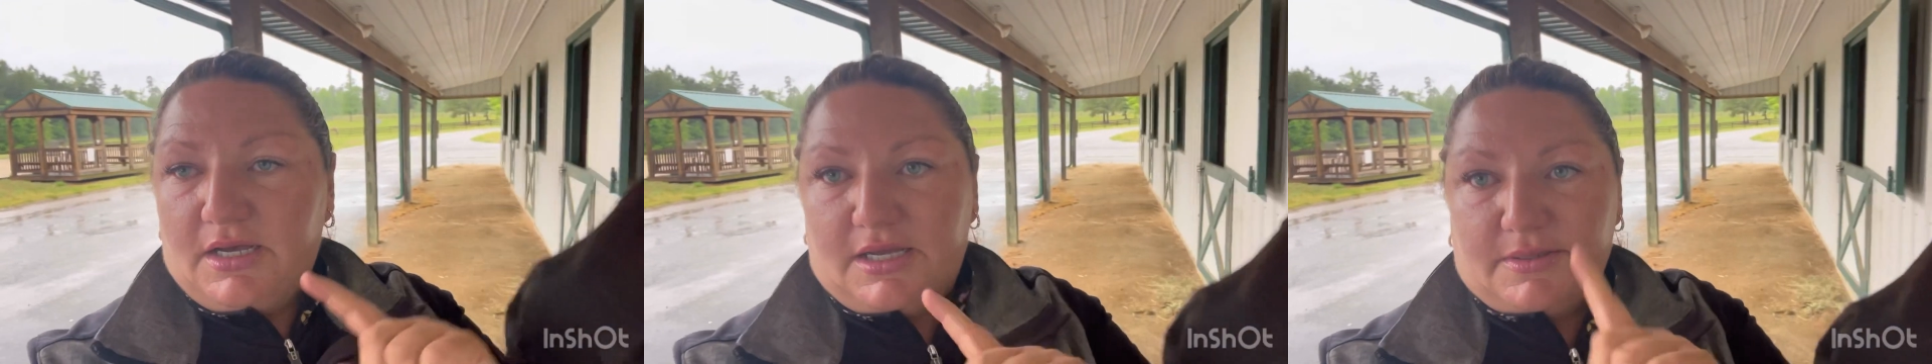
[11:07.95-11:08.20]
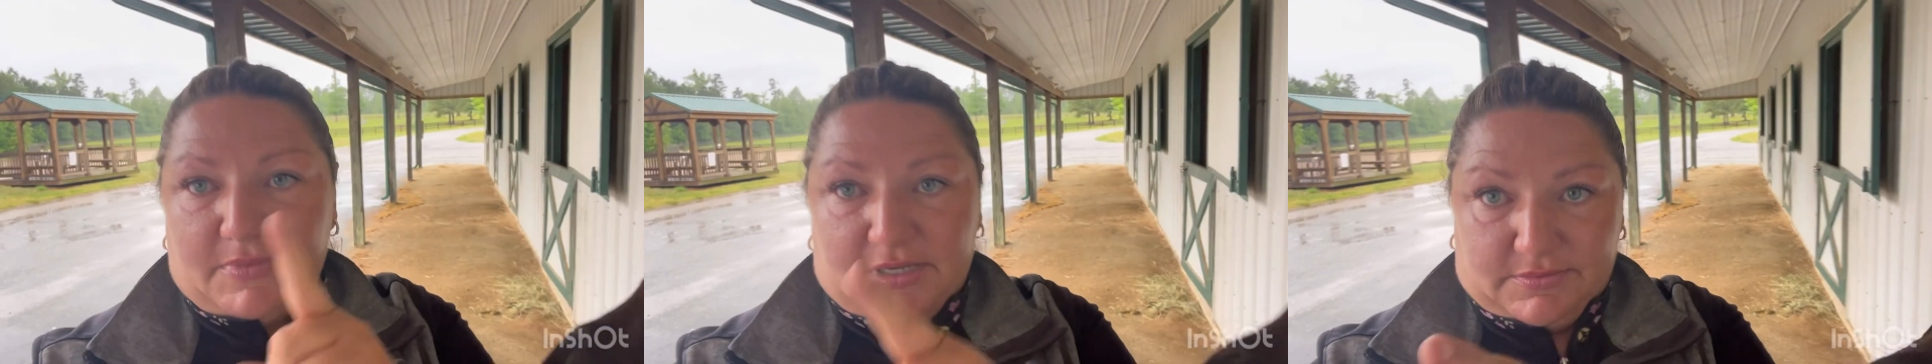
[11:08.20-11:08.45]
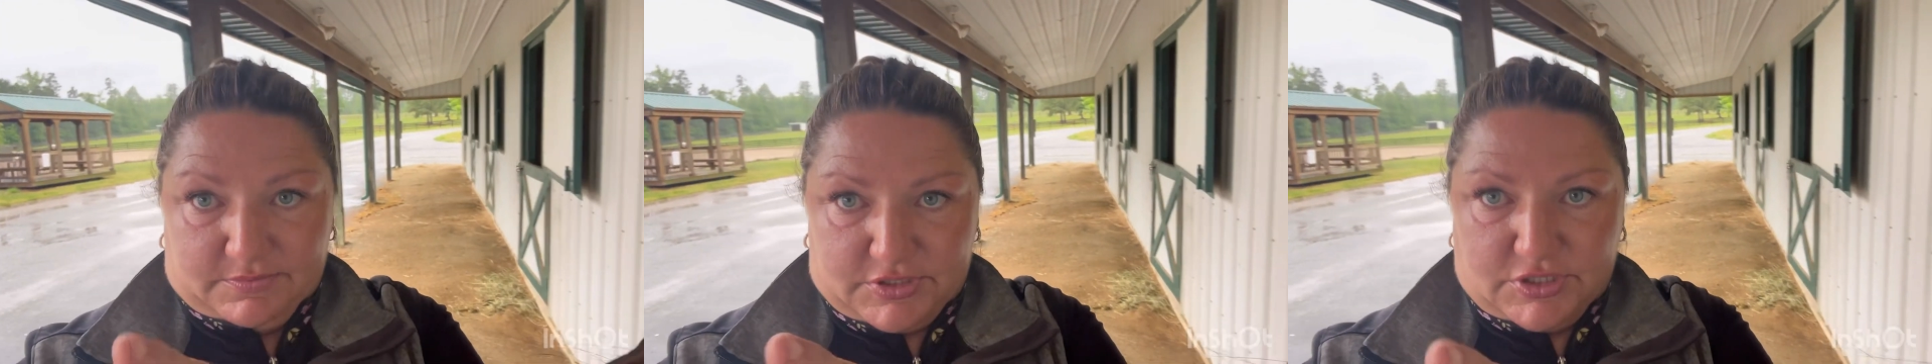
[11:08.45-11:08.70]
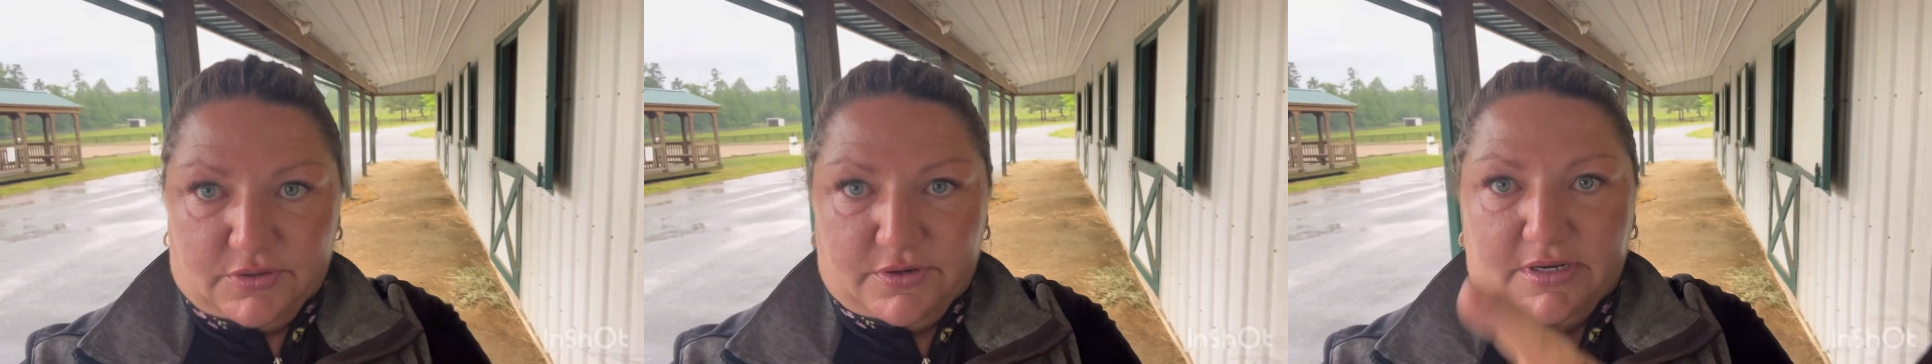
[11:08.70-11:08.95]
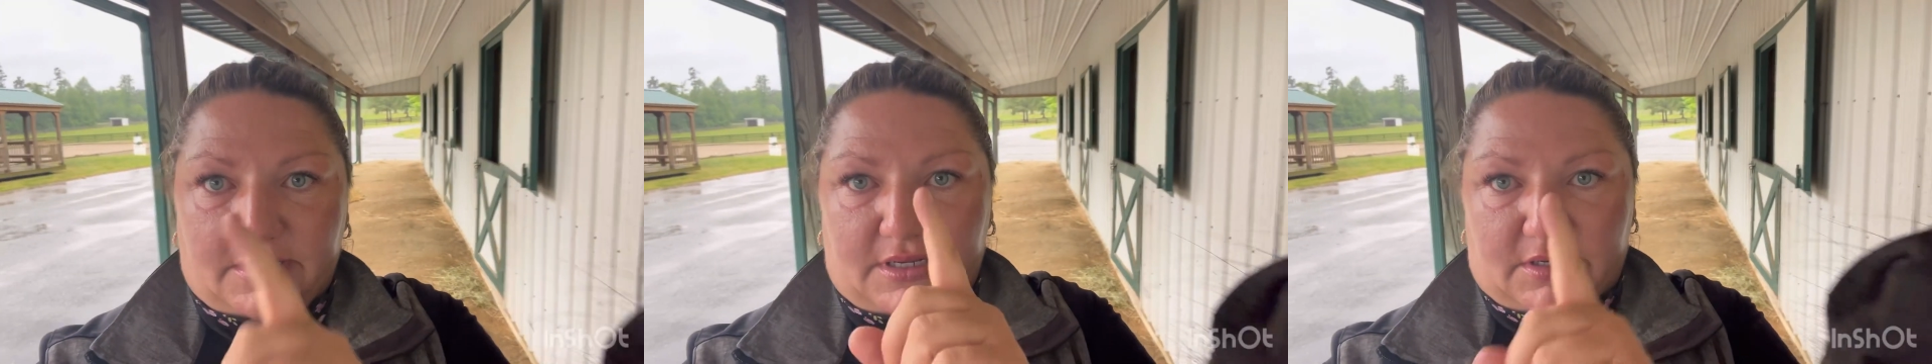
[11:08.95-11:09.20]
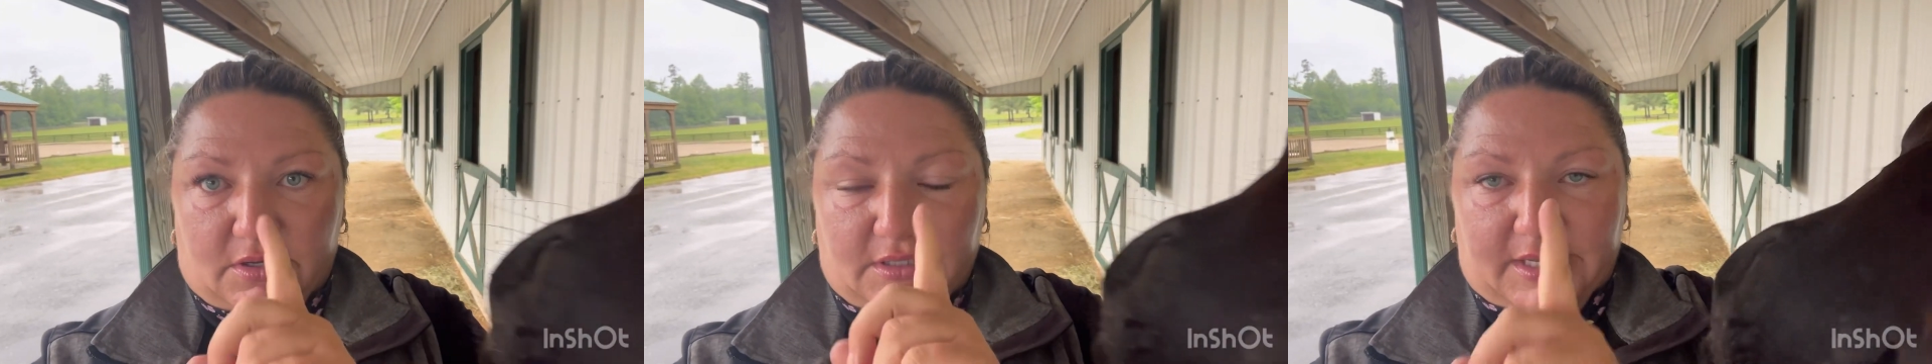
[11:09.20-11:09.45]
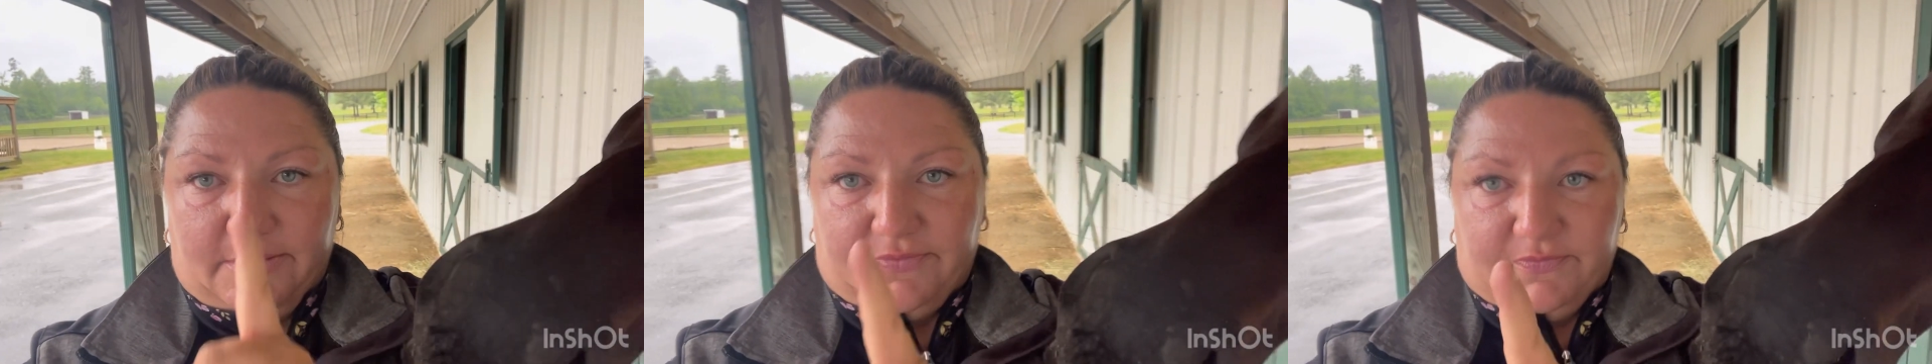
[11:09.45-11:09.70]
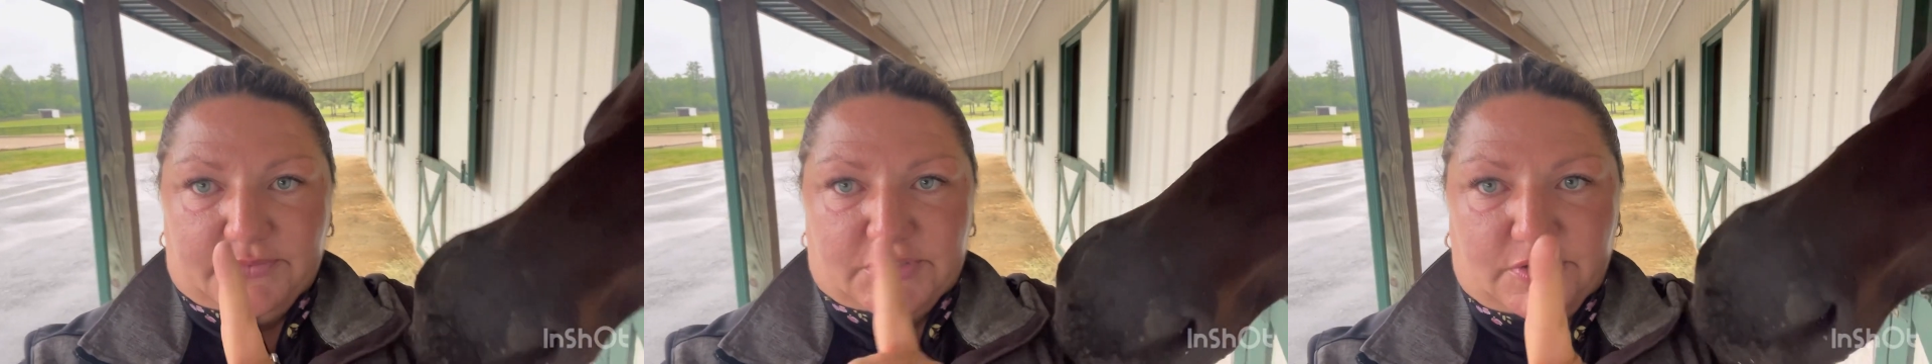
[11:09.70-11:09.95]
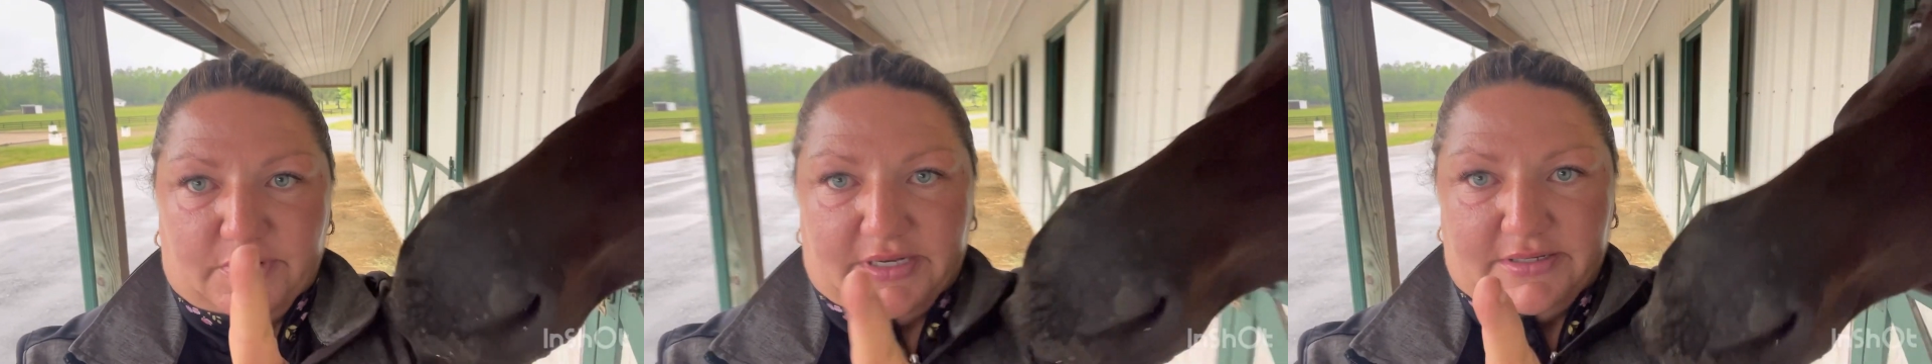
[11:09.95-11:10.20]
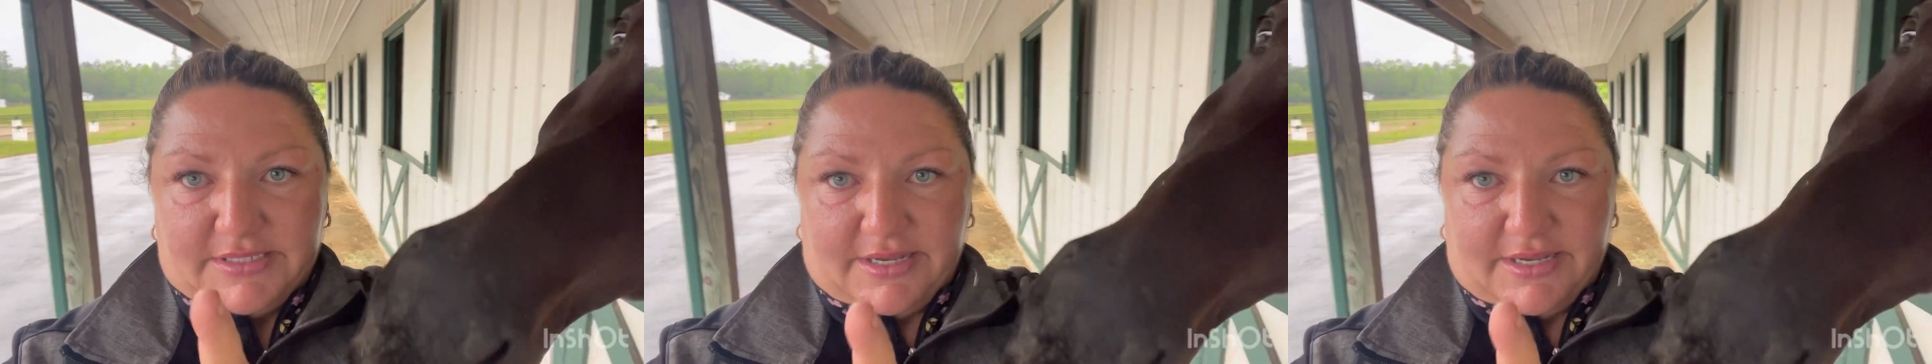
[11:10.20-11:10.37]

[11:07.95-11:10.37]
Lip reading: a student, an online student